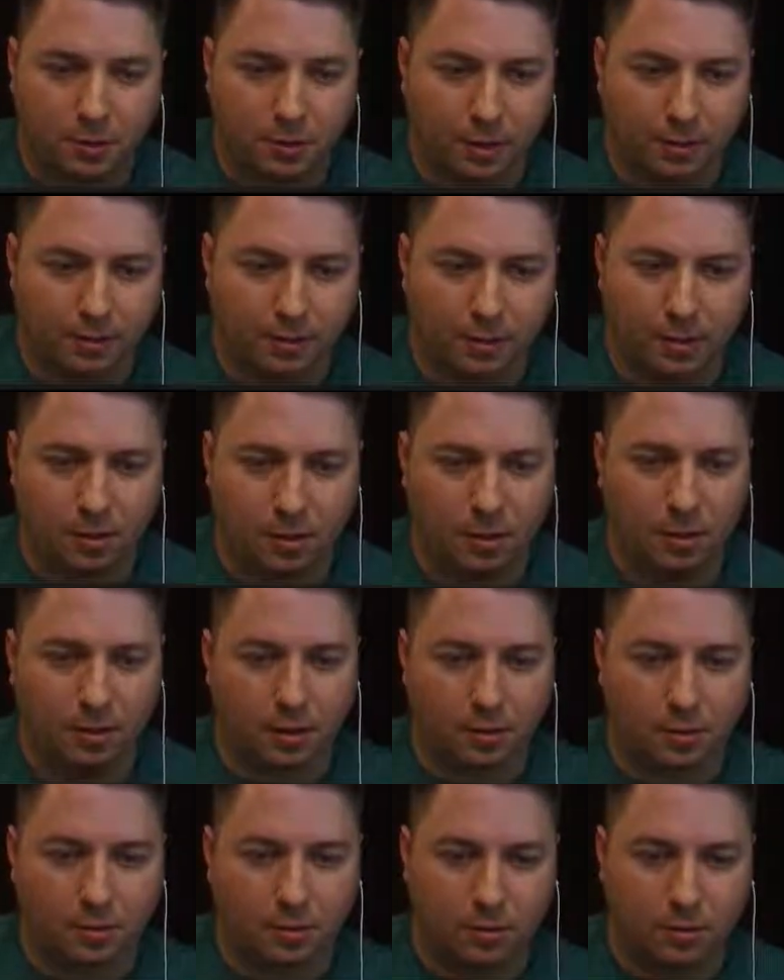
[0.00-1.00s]
That's the
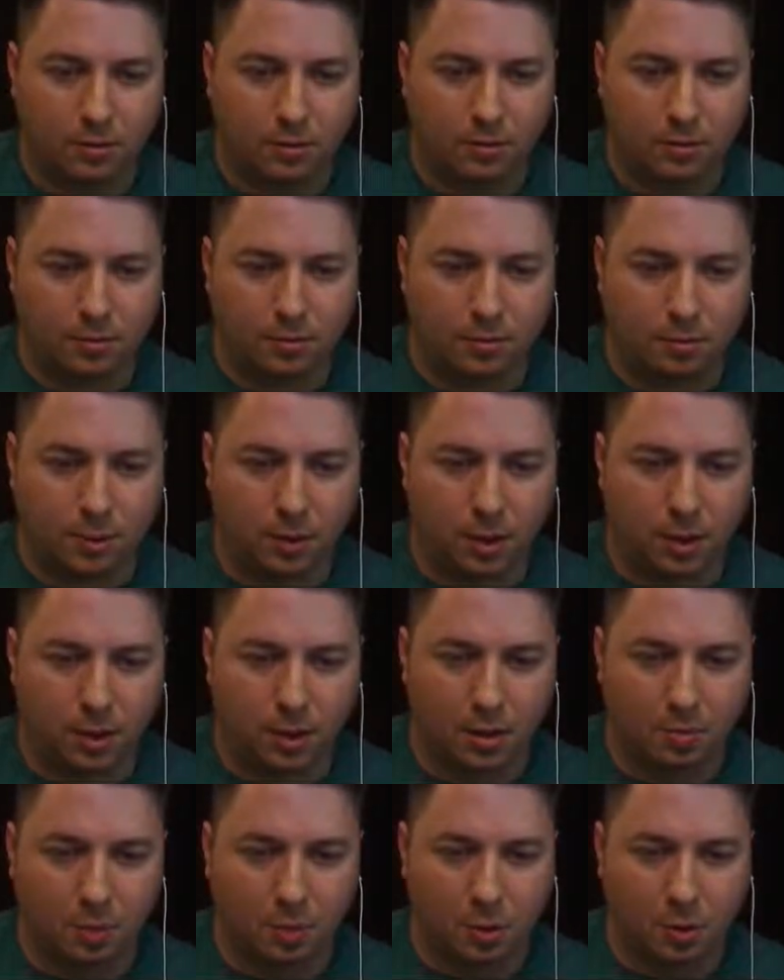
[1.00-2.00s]

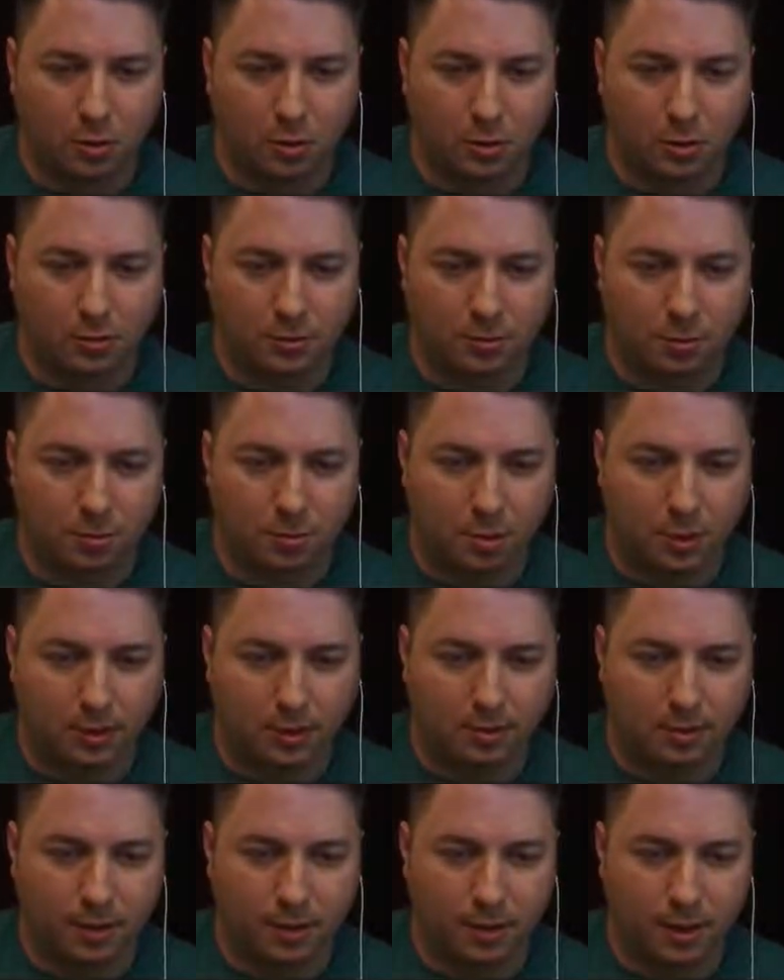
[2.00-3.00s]
bowl is just 3
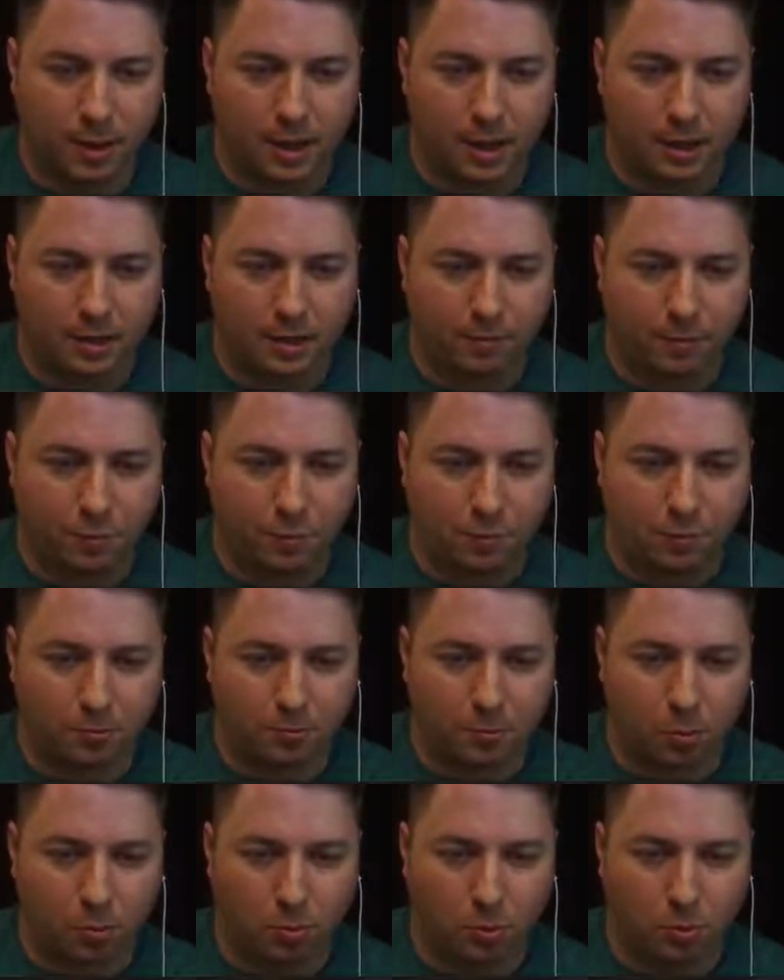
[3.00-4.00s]
planks like that. It gives you
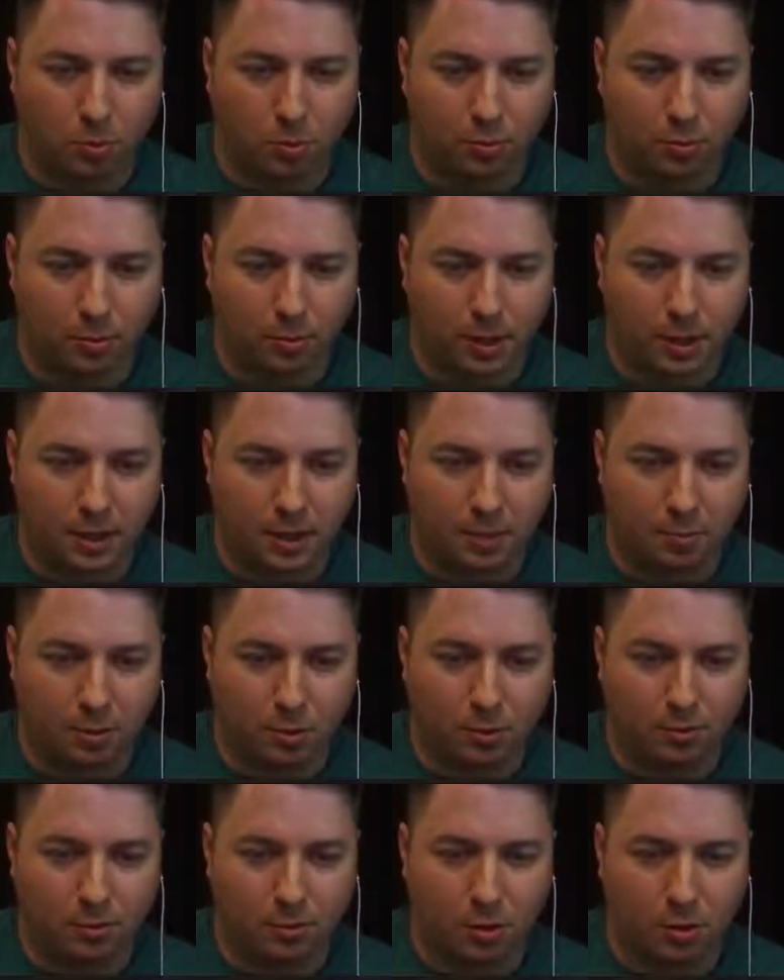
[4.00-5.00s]
4 bowls, and then you
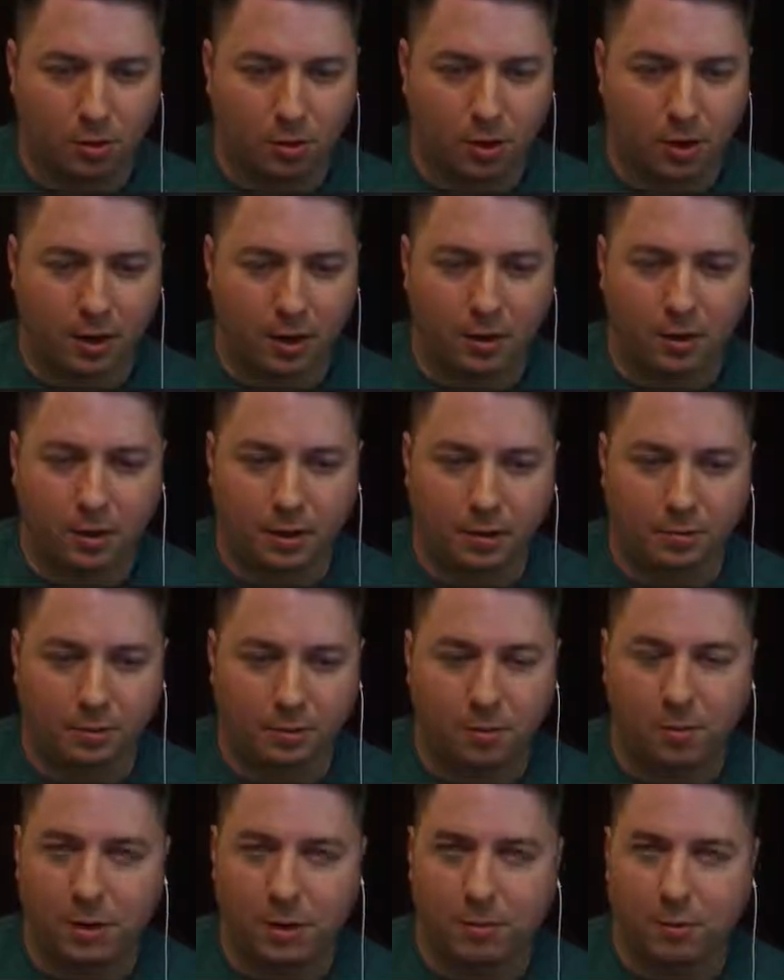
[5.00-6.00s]
put stone around it. It gives you
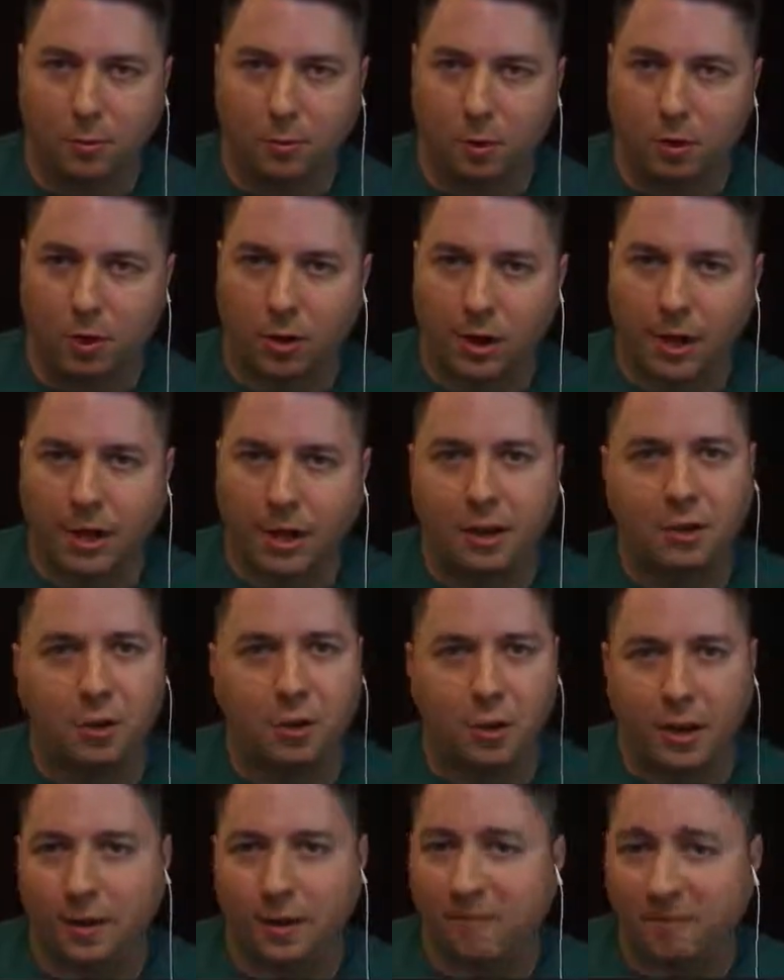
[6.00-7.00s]
a basic watering can. Go
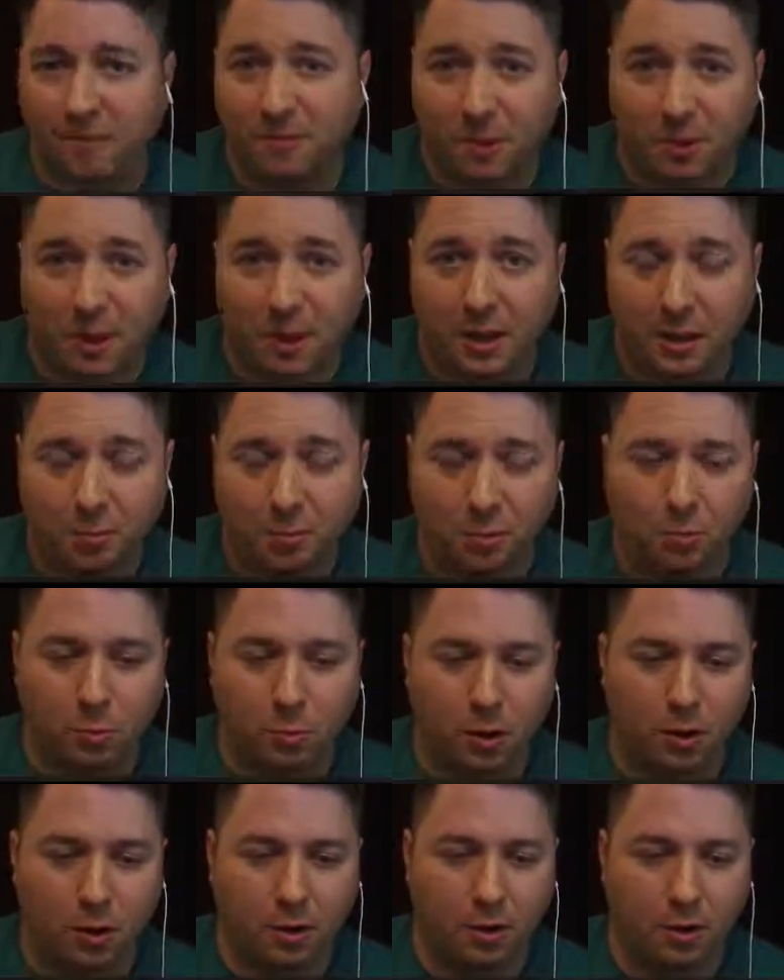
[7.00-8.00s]
ahead and fill that up with
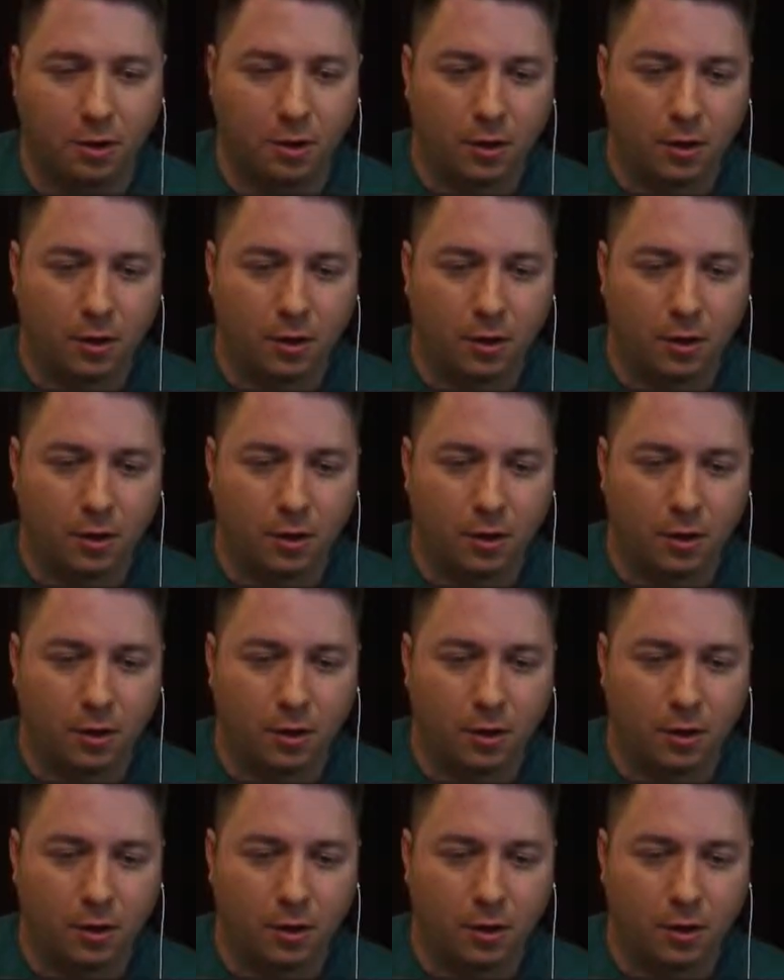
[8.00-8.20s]
water.